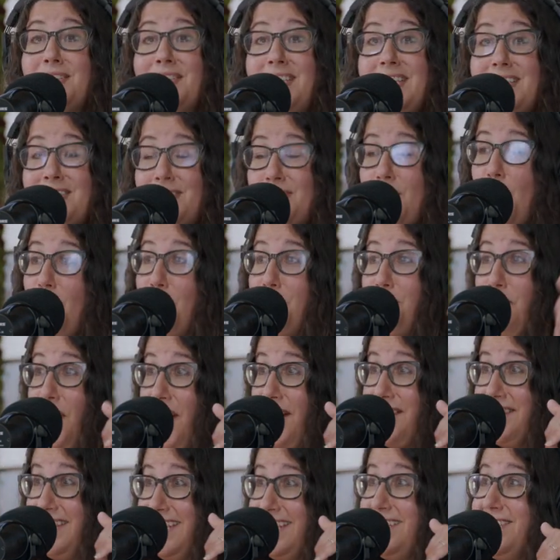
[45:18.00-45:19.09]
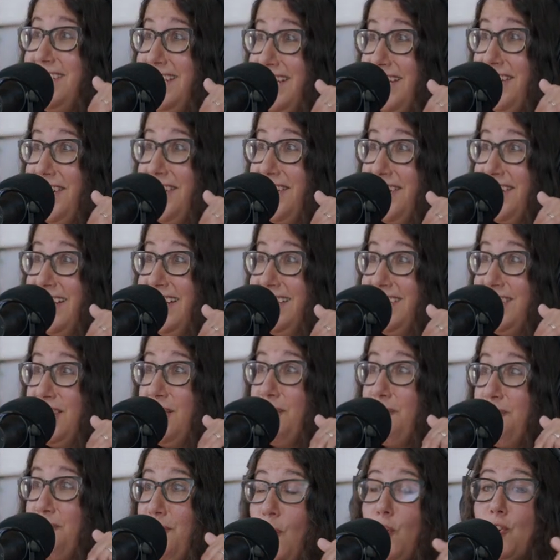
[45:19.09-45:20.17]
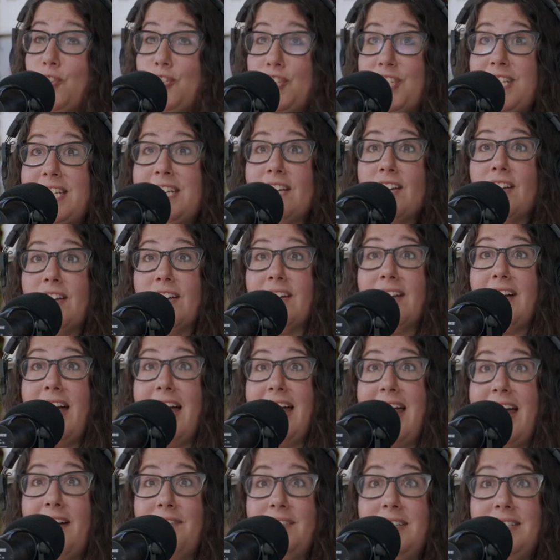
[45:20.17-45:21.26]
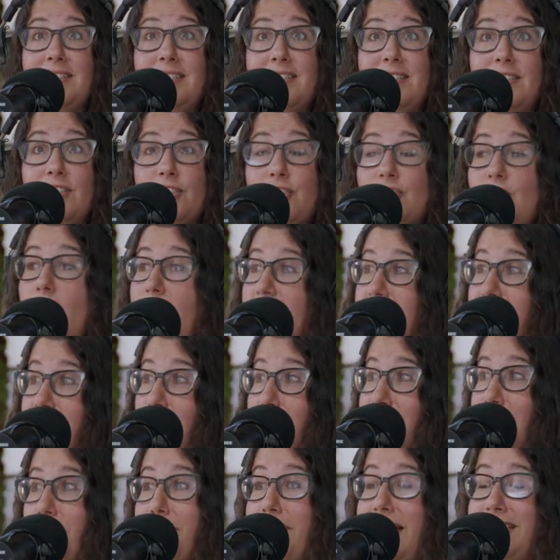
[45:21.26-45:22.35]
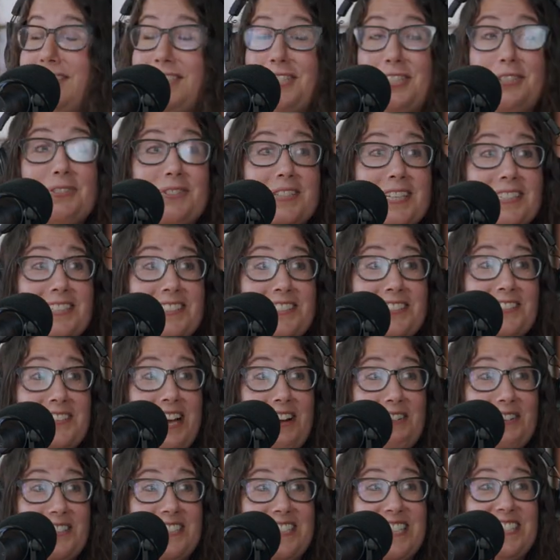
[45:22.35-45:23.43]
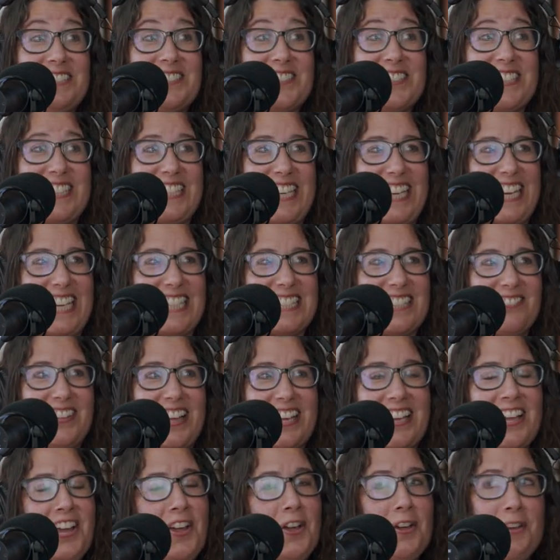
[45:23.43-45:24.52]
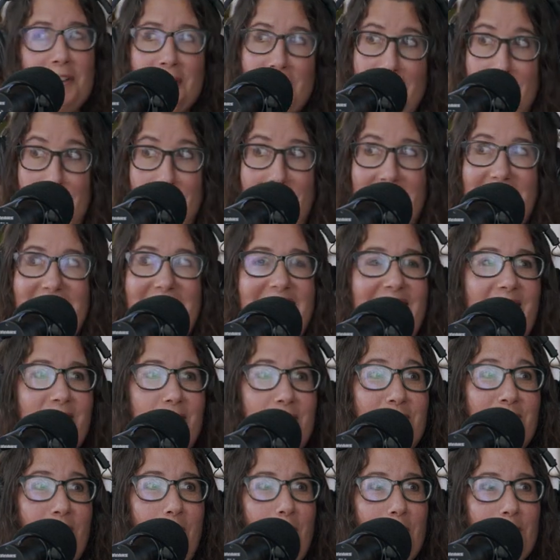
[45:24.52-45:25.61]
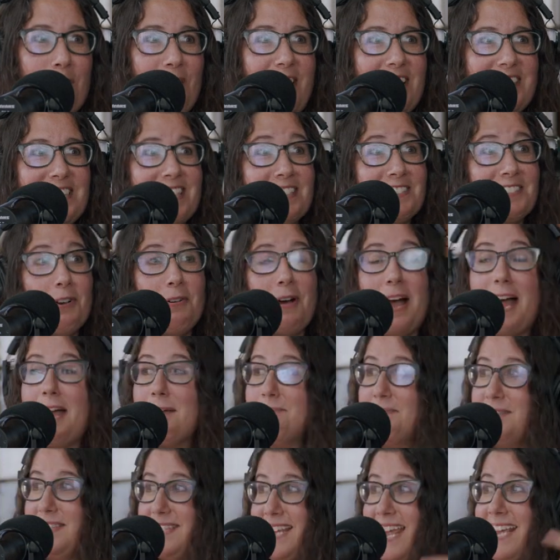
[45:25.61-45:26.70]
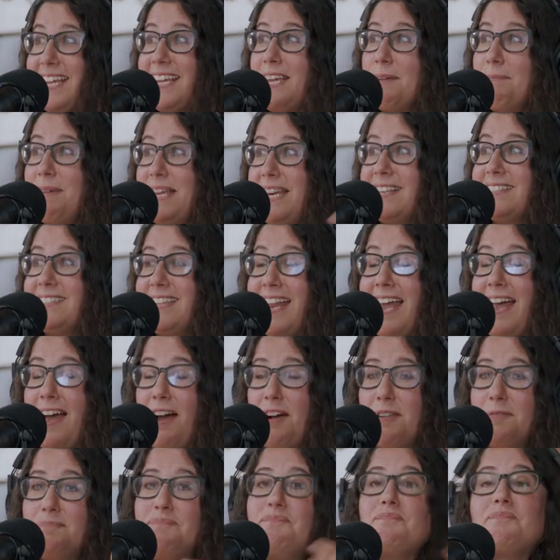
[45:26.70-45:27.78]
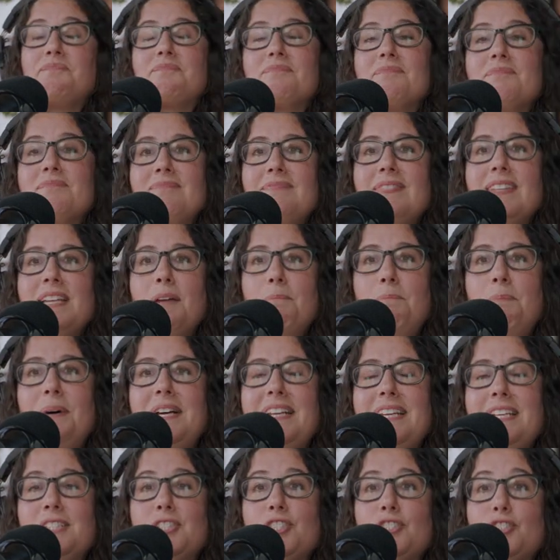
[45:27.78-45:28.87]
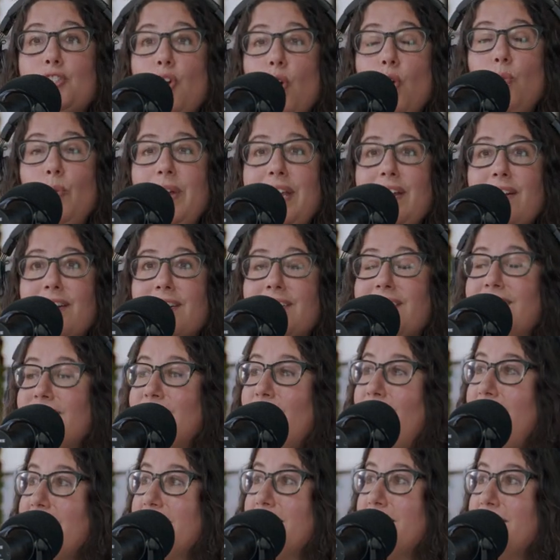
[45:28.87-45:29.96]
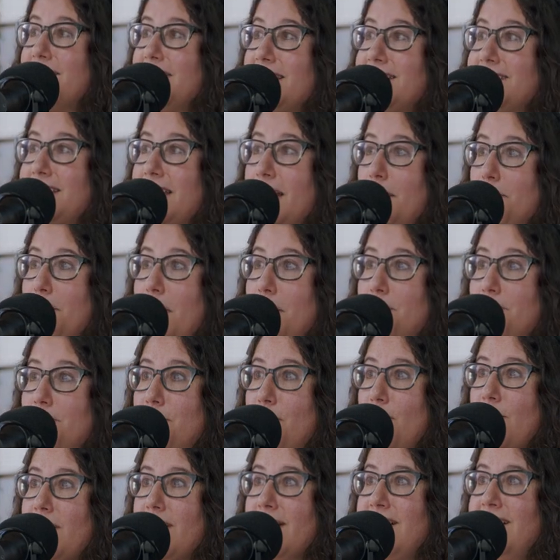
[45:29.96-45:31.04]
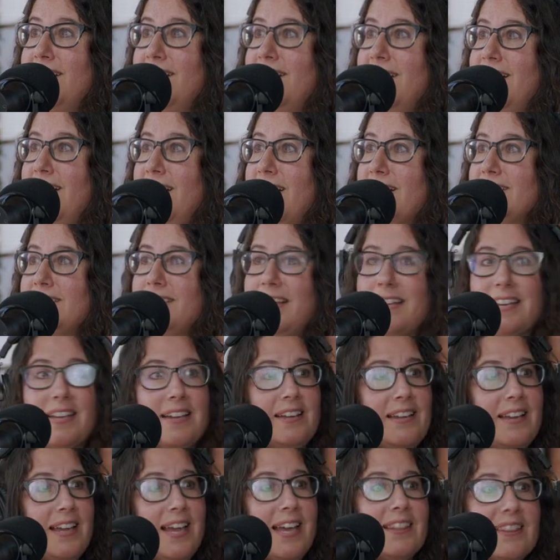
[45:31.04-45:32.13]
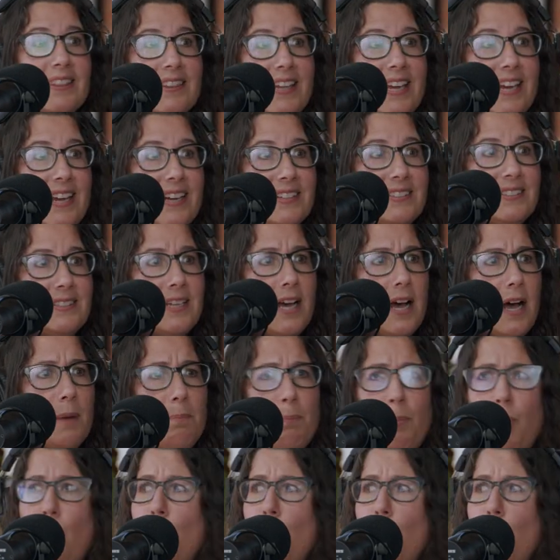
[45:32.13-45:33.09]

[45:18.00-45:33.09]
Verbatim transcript: Th- so far this year is the first year I haven't shot something in Massachusetts. So now what's interesting is I'm like, am I going to have a fall project? So I'm taking meetings now but it's so weird. A lot of the things that I'm up for are like Atlanta,